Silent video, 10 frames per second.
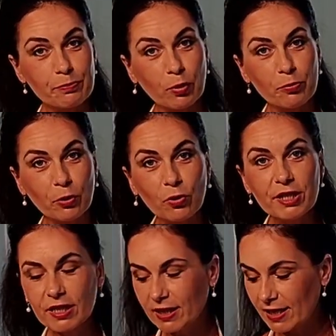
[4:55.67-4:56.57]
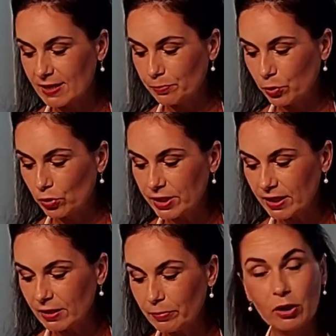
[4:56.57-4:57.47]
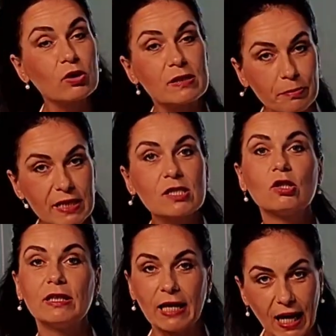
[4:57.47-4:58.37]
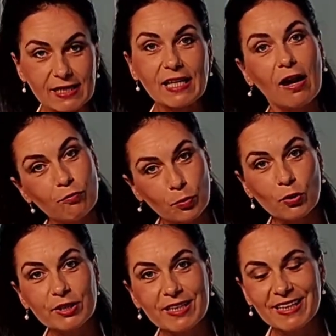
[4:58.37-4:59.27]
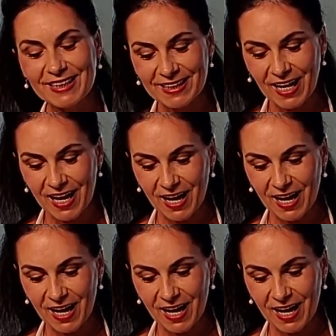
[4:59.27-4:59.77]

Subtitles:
probiotic, has protein, because miso does have protein.